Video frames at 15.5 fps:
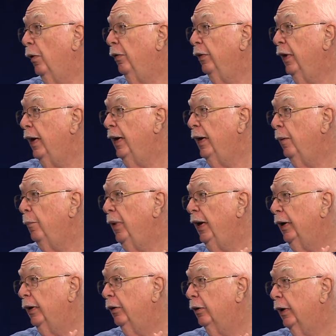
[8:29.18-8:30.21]
when they are
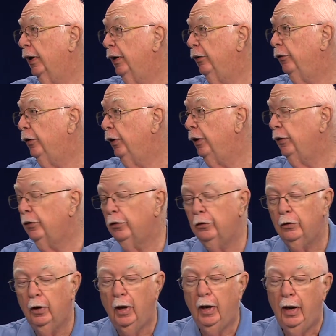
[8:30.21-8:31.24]
making lane
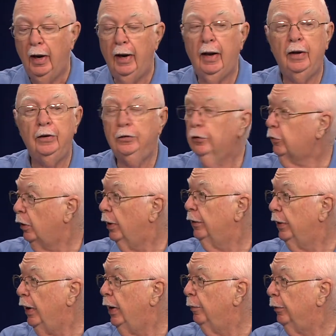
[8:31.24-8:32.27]
changes. And I just got
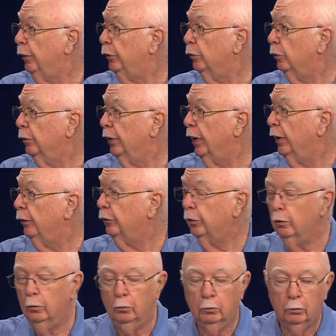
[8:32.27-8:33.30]
in the habit of doing yeah. that
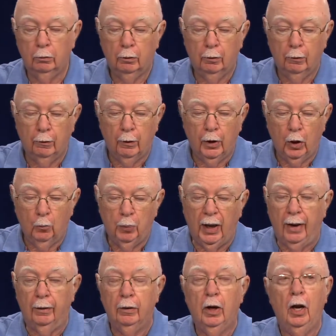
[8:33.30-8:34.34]
too.
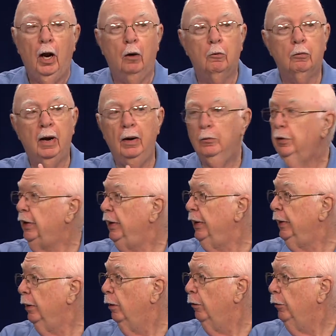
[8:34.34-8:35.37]
But around
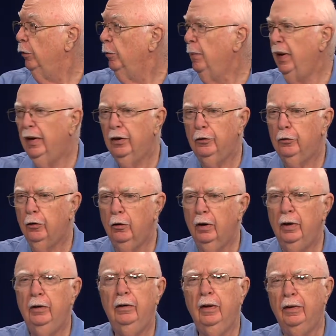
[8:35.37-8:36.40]
here, they don't use
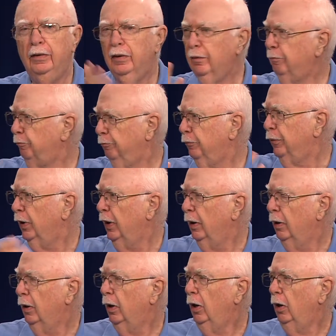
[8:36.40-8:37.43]
turn, them. The, the, no,
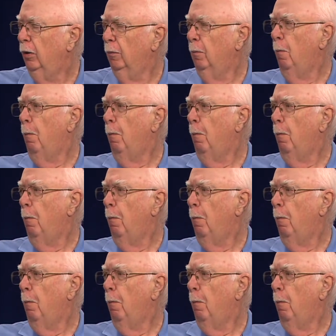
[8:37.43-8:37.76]
no, it was a